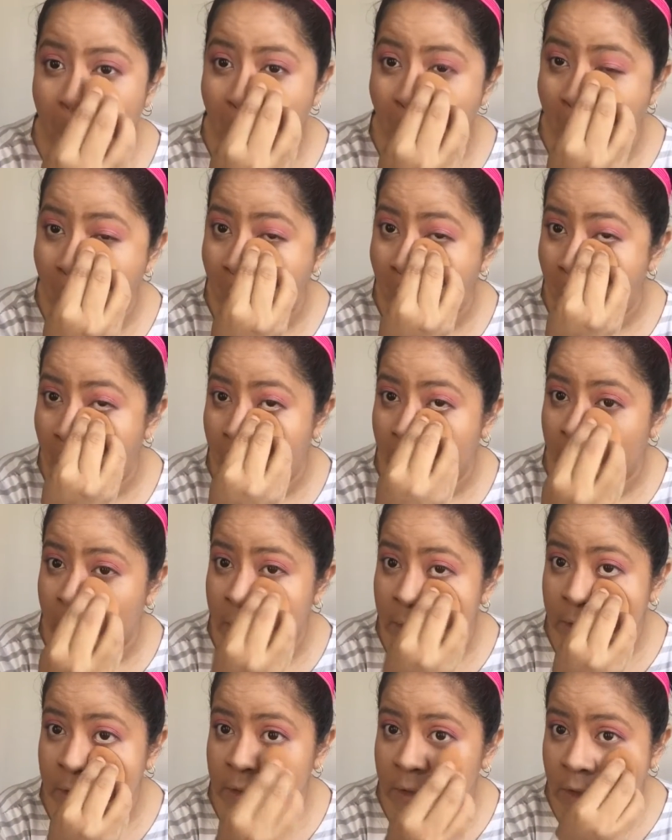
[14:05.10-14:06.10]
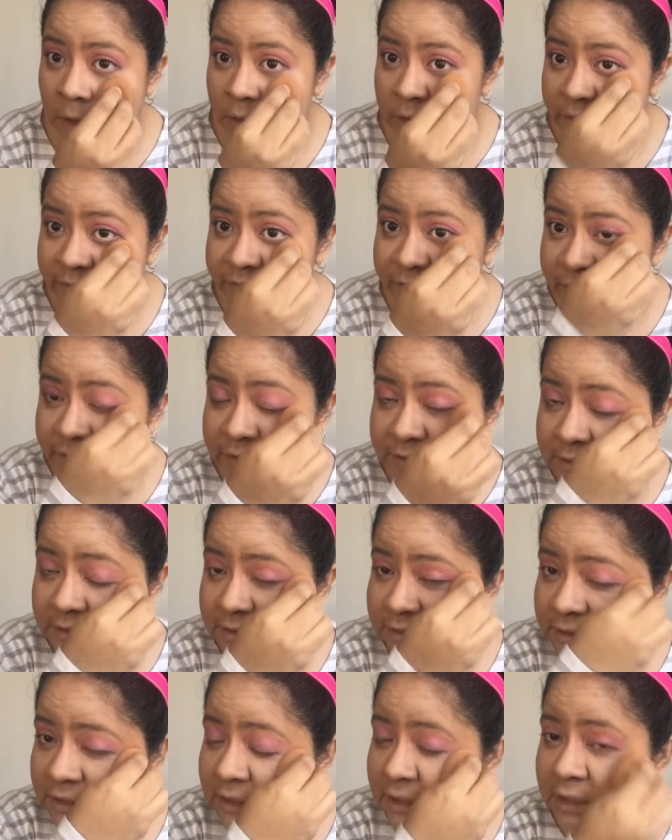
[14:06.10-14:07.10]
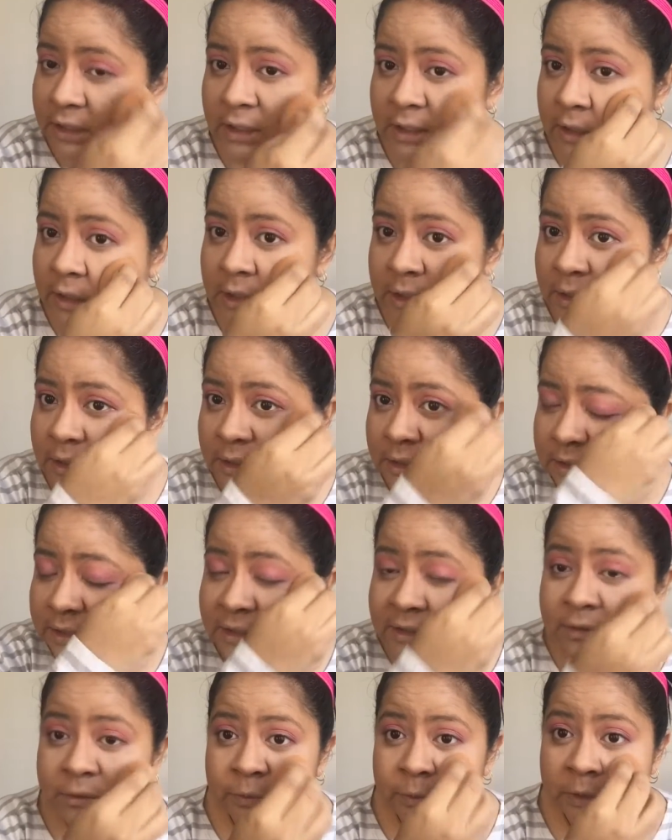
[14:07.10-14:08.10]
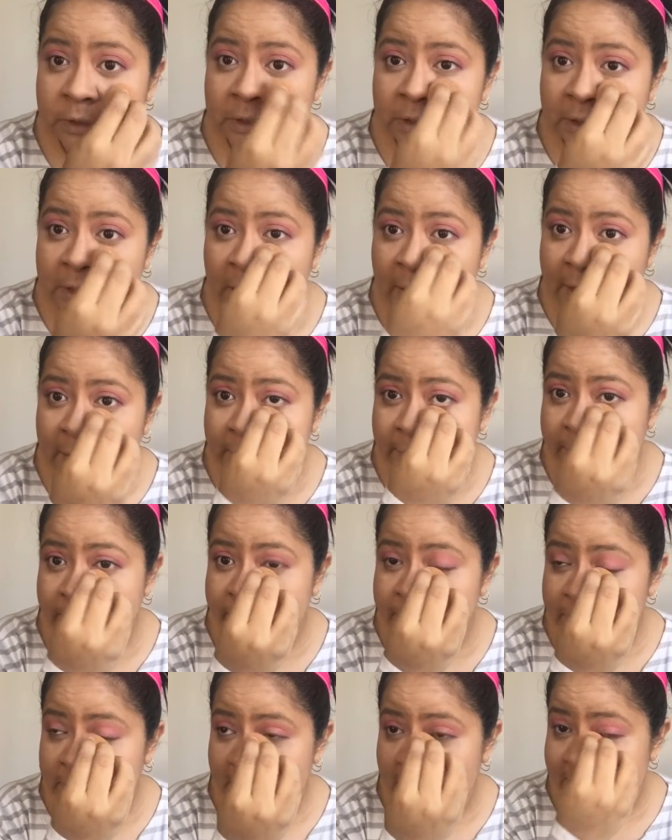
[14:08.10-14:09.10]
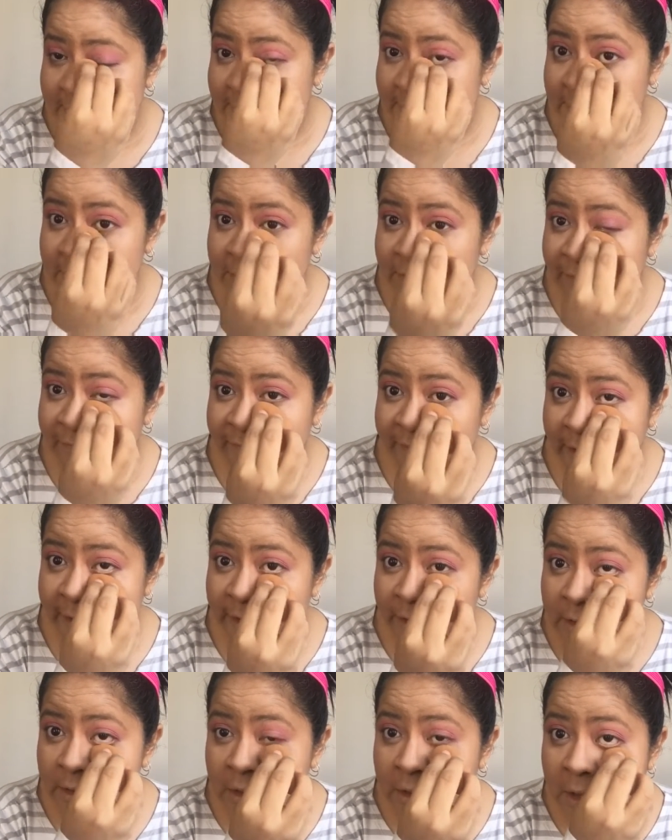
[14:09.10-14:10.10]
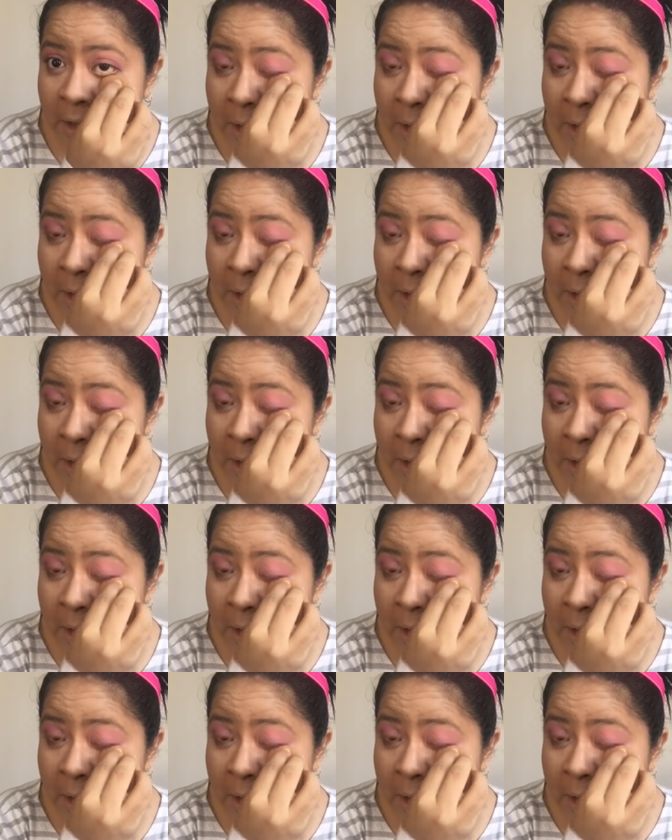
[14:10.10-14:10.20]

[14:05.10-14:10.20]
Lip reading: or, you know, if it's really kind of destined to fail.